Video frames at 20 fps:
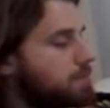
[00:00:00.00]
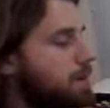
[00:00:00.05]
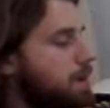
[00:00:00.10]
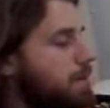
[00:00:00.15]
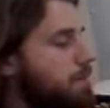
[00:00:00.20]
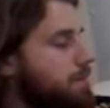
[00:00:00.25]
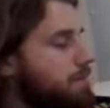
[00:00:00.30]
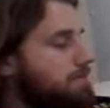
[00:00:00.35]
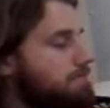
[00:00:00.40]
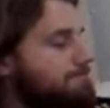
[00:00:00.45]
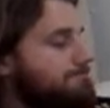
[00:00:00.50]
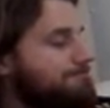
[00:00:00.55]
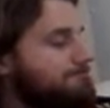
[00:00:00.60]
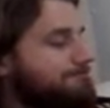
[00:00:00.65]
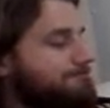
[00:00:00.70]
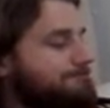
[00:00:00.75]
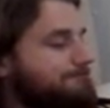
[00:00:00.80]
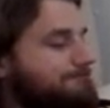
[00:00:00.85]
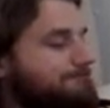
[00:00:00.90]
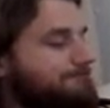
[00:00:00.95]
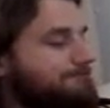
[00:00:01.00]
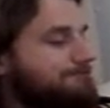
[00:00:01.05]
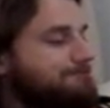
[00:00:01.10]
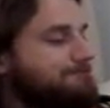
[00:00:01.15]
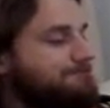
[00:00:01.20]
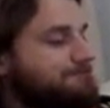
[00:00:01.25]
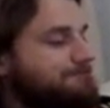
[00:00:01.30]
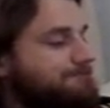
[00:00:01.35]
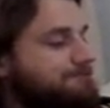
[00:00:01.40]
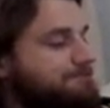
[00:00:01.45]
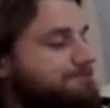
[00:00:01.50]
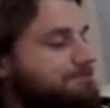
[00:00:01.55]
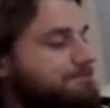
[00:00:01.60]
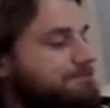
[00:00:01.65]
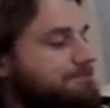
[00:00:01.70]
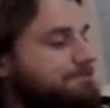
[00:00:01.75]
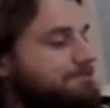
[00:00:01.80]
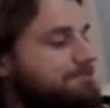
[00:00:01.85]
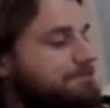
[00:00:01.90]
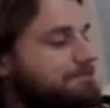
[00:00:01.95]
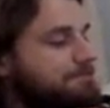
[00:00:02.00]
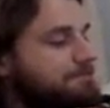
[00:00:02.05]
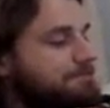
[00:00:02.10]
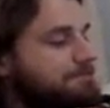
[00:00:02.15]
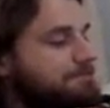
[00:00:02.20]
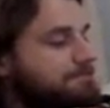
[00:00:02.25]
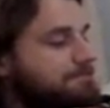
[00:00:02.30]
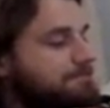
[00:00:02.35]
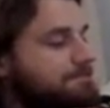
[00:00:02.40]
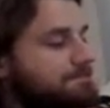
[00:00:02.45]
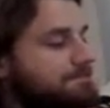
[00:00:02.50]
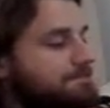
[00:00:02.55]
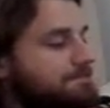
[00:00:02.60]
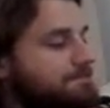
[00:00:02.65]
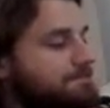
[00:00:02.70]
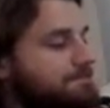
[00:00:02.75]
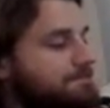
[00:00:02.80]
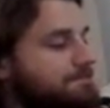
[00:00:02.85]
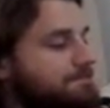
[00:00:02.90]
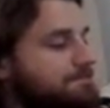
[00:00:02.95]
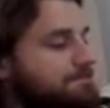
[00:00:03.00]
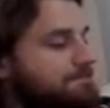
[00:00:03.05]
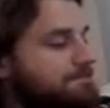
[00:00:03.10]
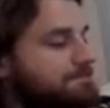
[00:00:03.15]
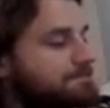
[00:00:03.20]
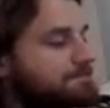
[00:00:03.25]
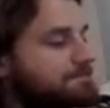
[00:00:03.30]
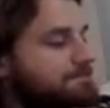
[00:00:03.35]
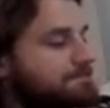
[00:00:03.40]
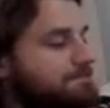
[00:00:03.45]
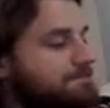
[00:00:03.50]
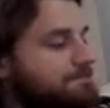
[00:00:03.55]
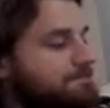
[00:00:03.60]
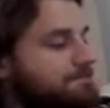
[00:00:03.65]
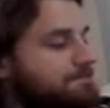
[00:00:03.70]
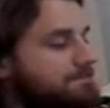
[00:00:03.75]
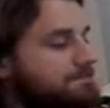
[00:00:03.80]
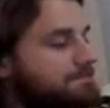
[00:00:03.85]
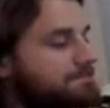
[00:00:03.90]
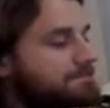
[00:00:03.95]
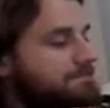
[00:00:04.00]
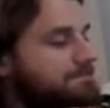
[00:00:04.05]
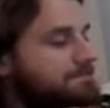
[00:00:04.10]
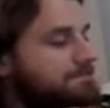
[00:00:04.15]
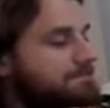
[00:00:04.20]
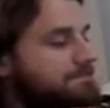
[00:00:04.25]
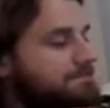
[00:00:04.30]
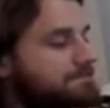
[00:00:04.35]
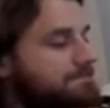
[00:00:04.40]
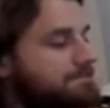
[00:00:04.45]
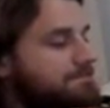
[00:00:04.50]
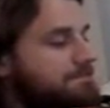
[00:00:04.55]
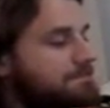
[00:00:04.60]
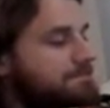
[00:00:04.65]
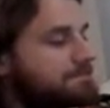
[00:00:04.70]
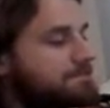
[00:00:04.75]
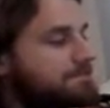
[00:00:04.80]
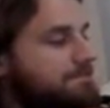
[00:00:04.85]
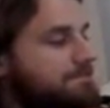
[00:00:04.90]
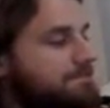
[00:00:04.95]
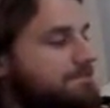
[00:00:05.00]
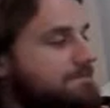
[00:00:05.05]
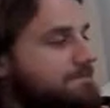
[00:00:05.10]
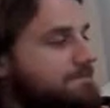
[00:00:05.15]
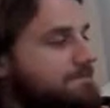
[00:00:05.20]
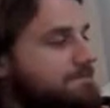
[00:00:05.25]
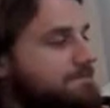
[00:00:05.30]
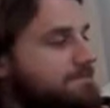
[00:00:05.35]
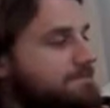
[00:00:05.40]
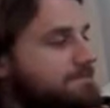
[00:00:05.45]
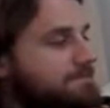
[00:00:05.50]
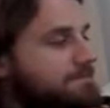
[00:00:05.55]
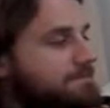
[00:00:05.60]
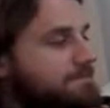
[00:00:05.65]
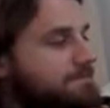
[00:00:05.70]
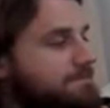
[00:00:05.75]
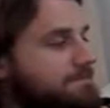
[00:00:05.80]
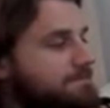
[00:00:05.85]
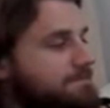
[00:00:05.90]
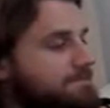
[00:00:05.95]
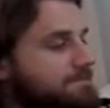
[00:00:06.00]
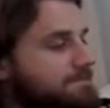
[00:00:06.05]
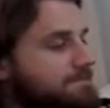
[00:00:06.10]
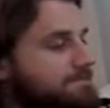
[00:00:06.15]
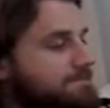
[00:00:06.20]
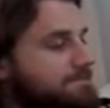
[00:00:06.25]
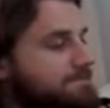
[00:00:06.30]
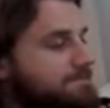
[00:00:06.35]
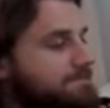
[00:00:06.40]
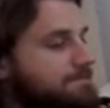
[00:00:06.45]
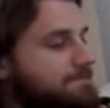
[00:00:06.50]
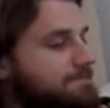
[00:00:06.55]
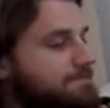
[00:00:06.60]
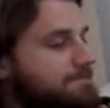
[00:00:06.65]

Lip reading: No words are spoken by the person on screen.